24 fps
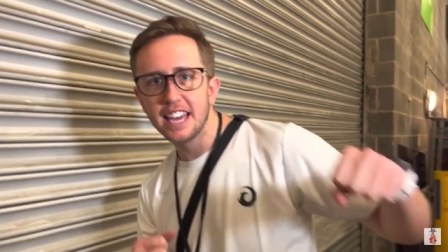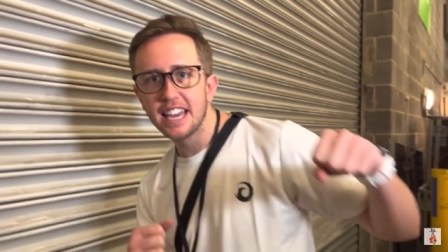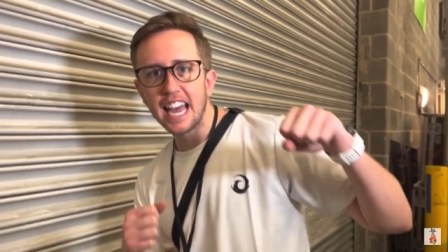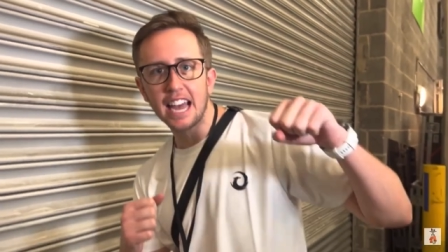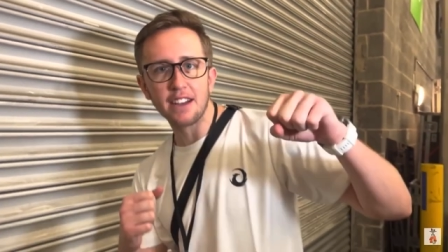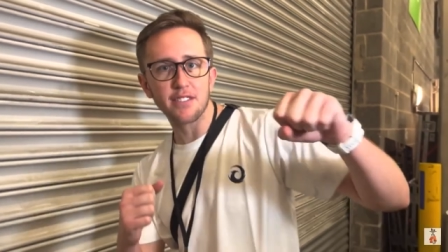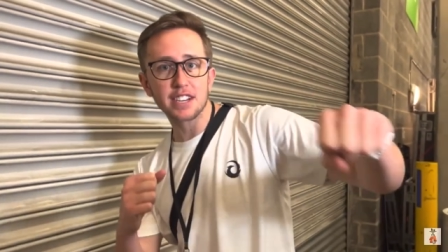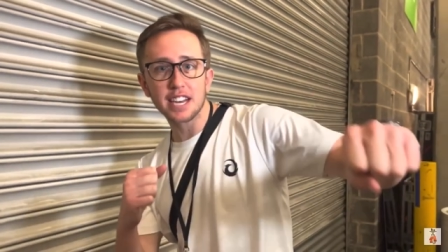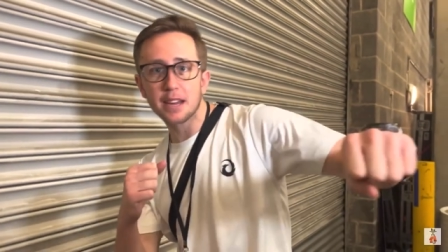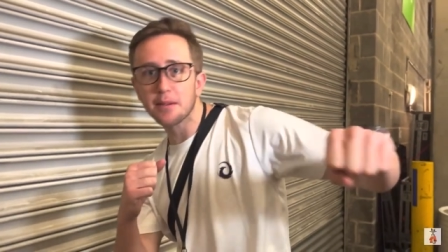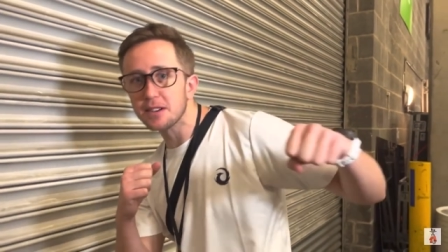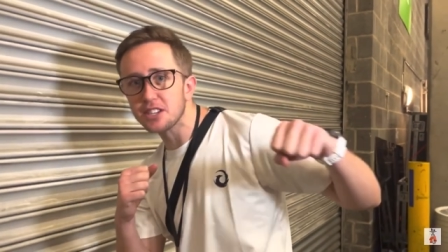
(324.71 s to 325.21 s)

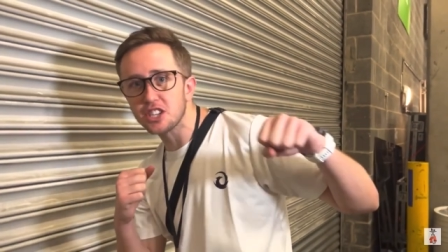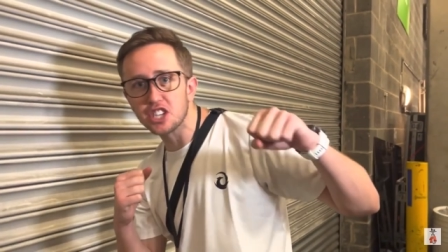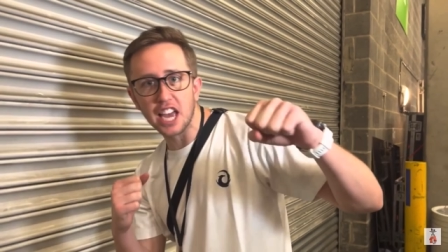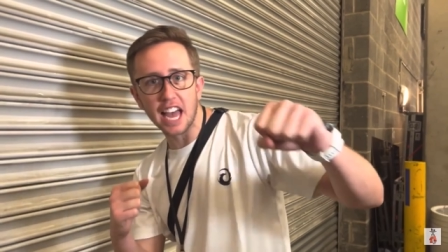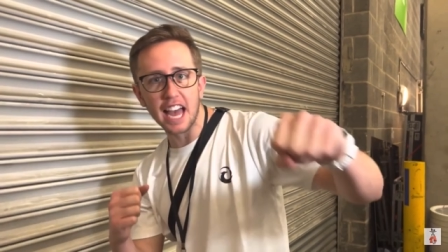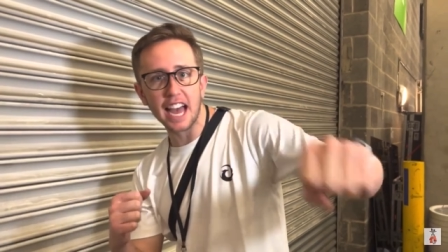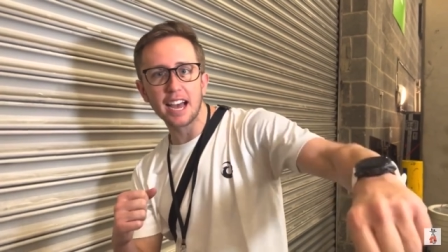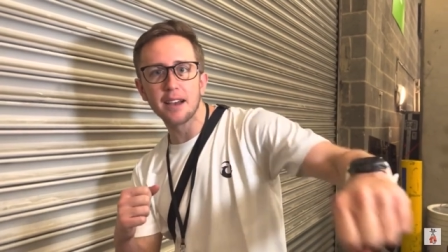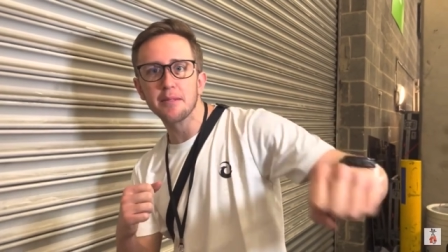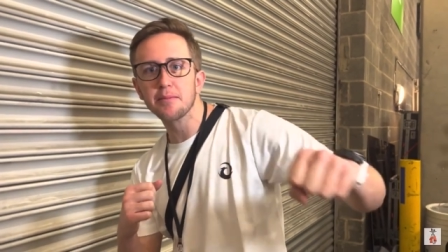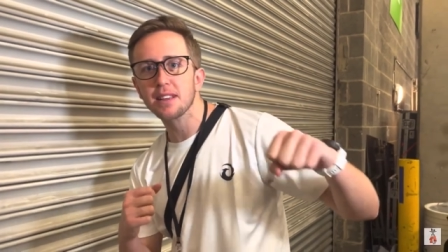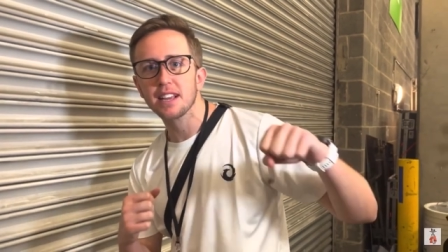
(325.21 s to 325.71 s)
every time I
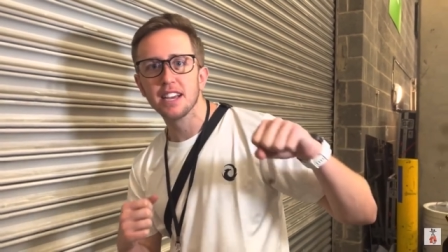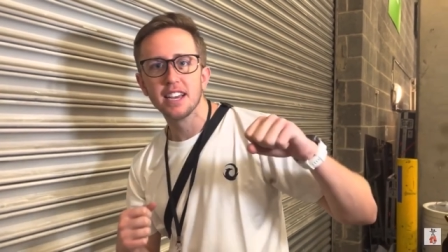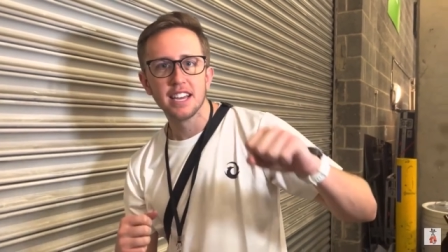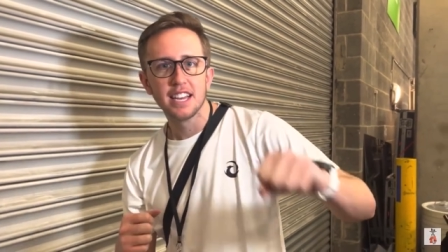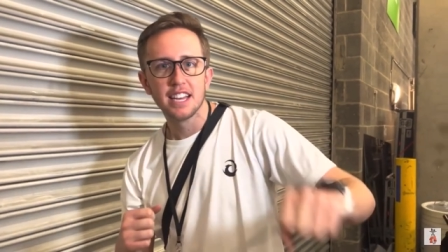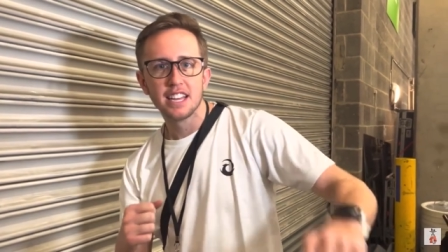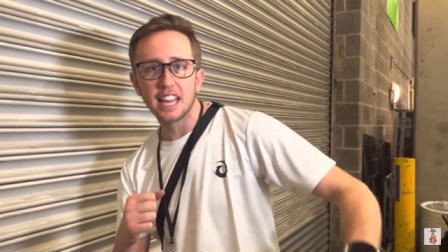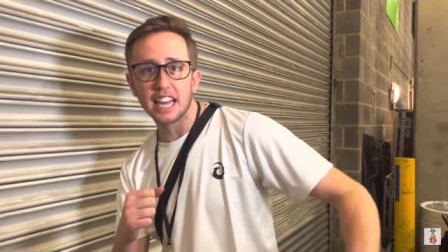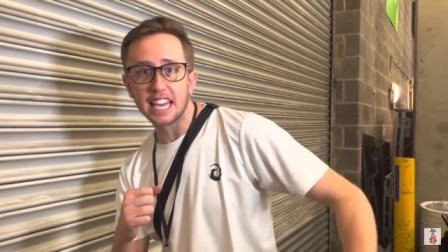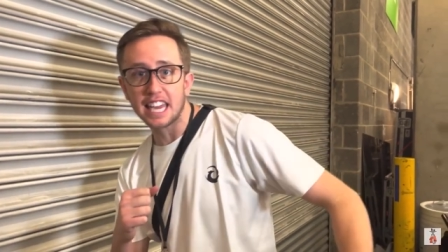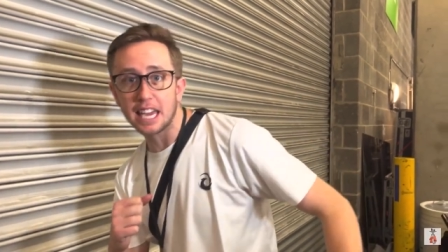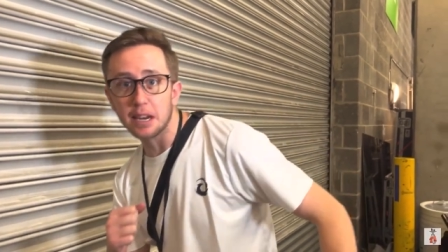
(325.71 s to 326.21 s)

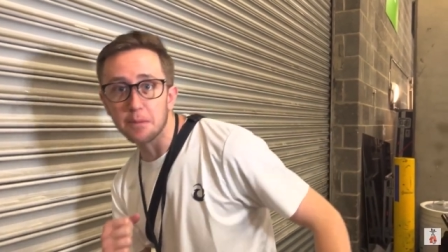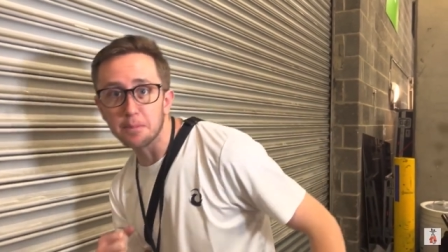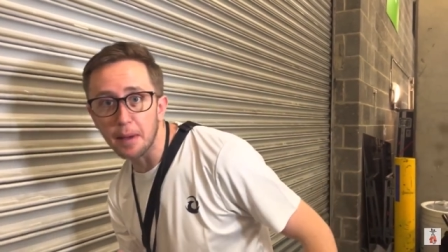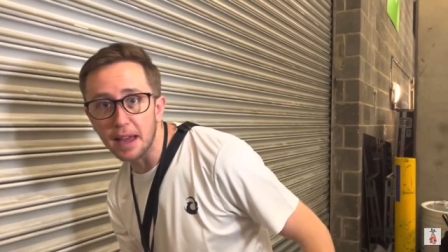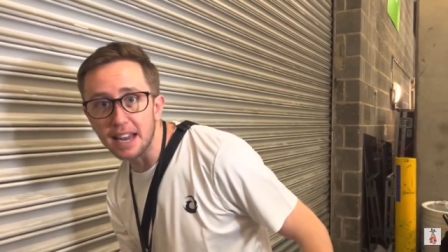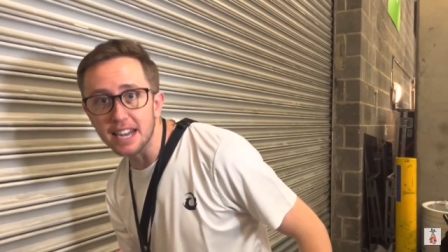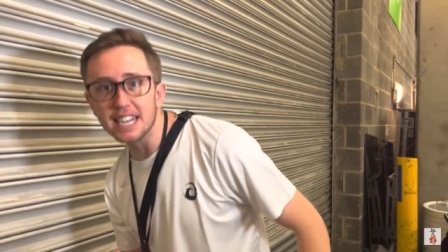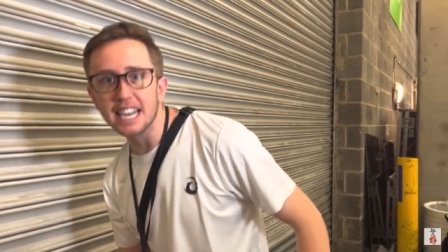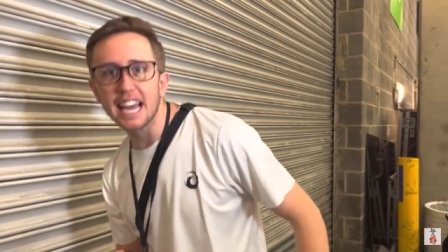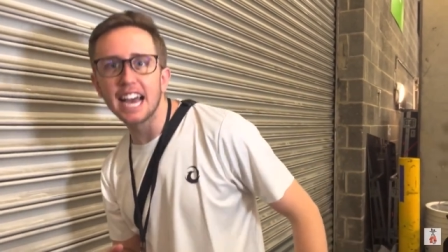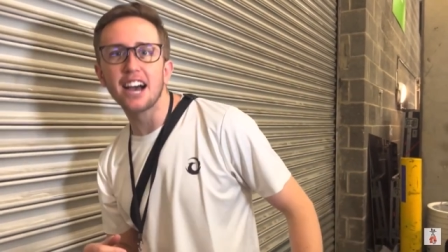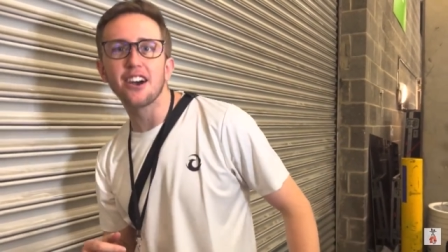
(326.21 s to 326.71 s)
jab, like he'd
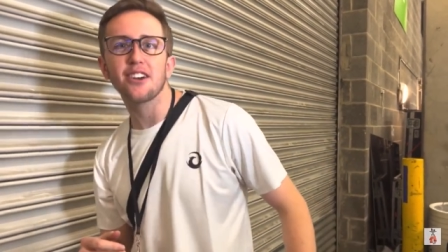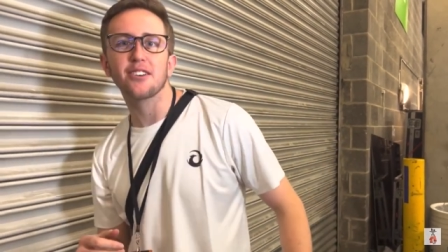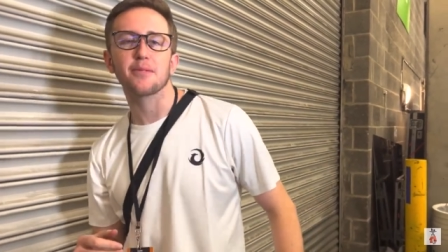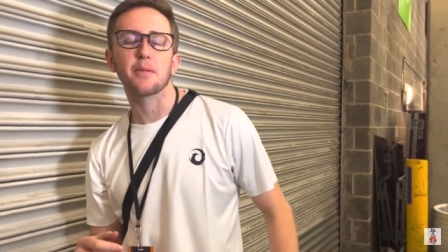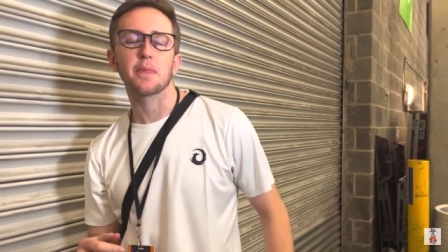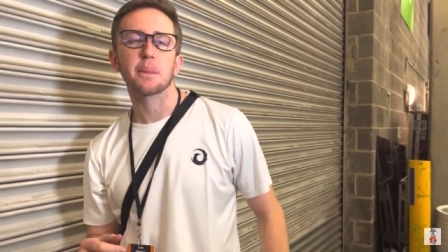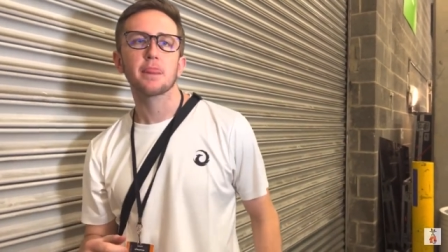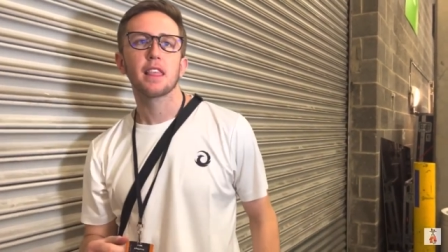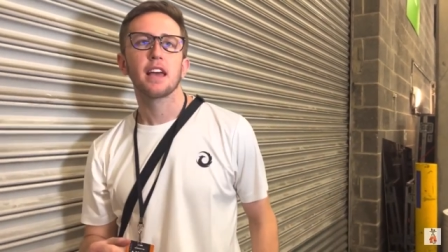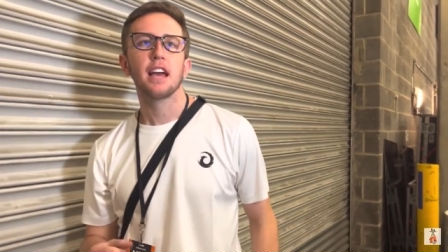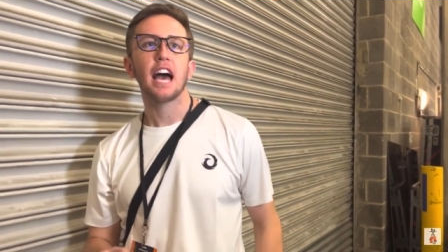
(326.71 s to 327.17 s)
bend down,